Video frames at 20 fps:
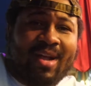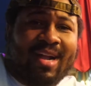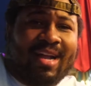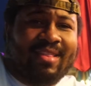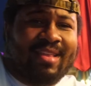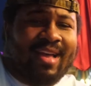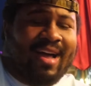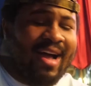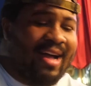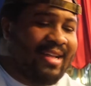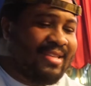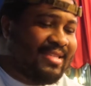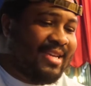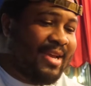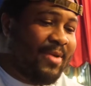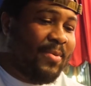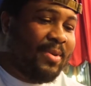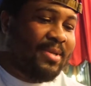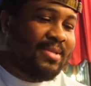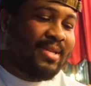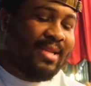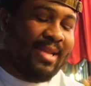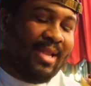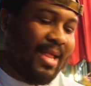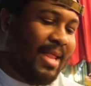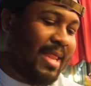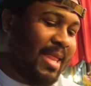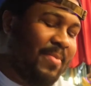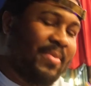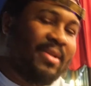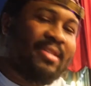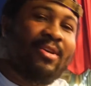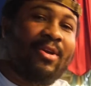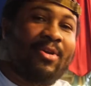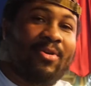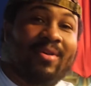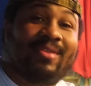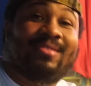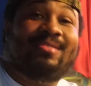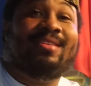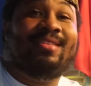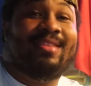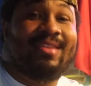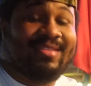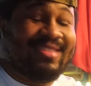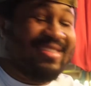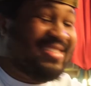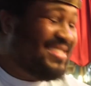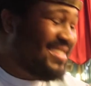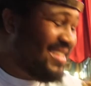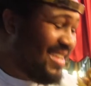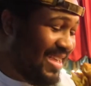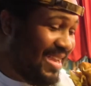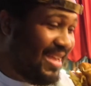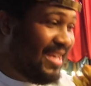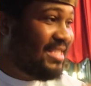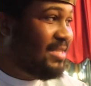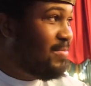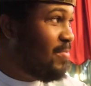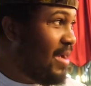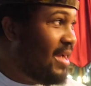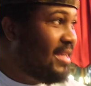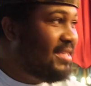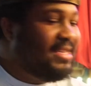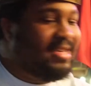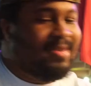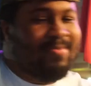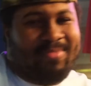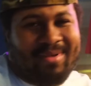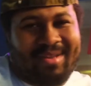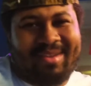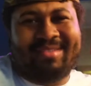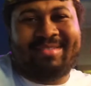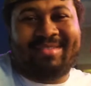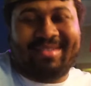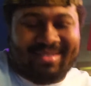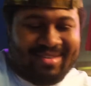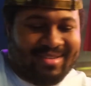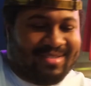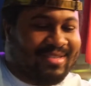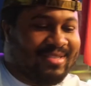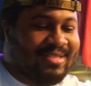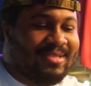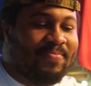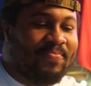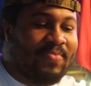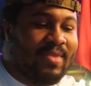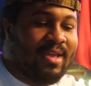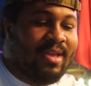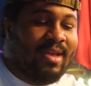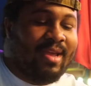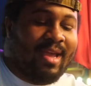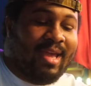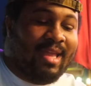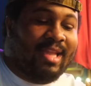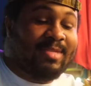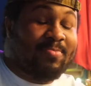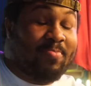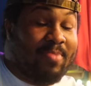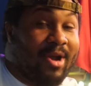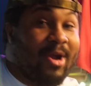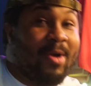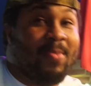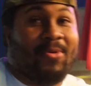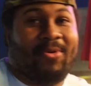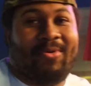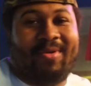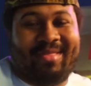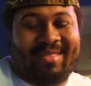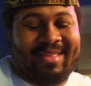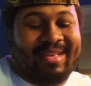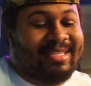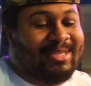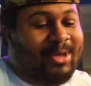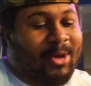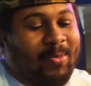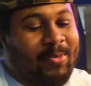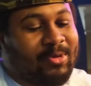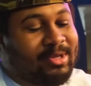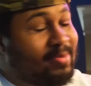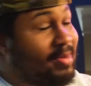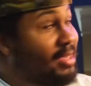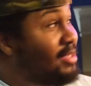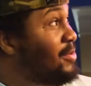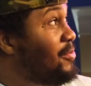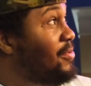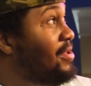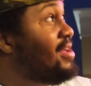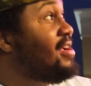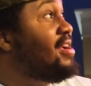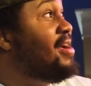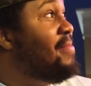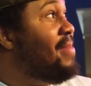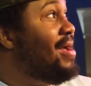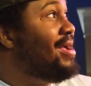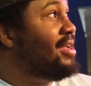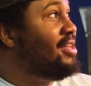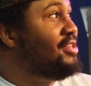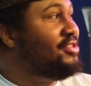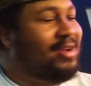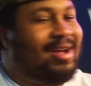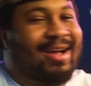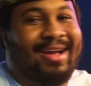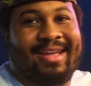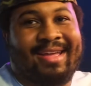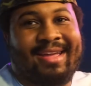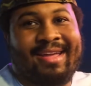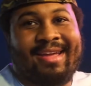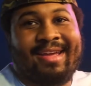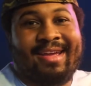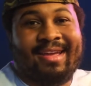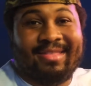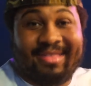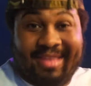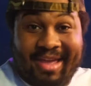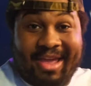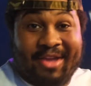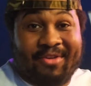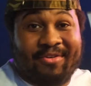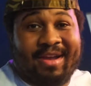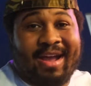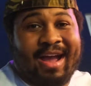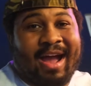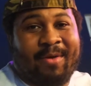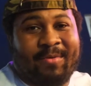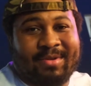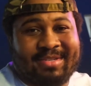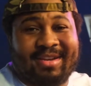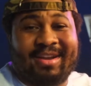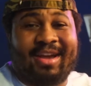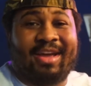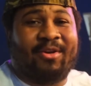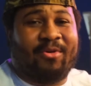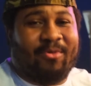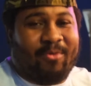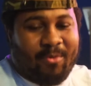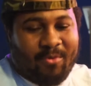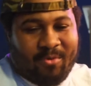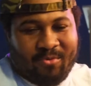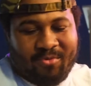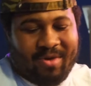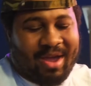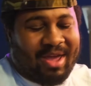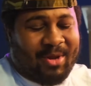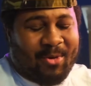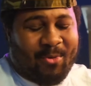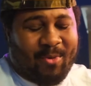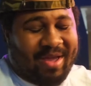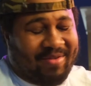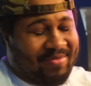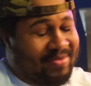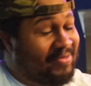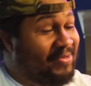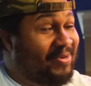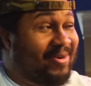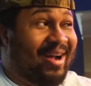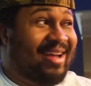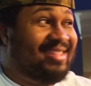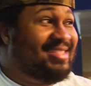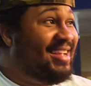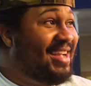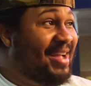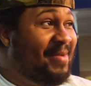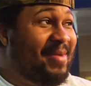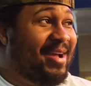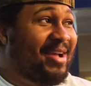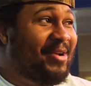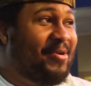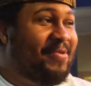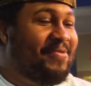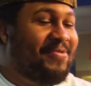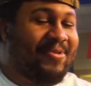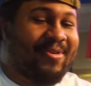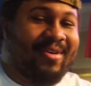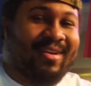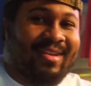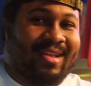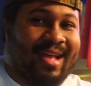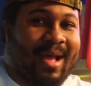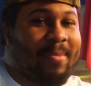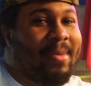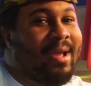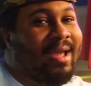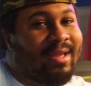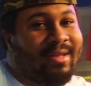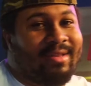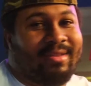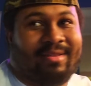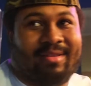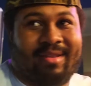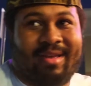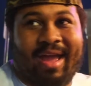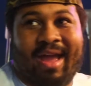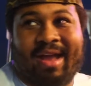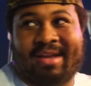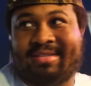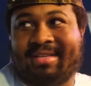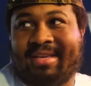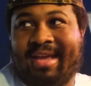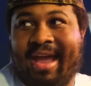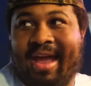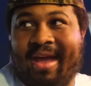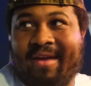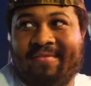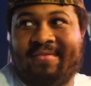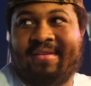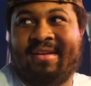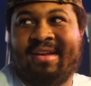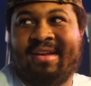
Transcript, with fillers: I got the hot sandwich, and let me tell you, it's delicious. It is spicy, but it's delicious. And it's bearable. This almost makes me want to come back and try the Angry Hot, which I got a random waiver for. I think I might go for it. I might actually have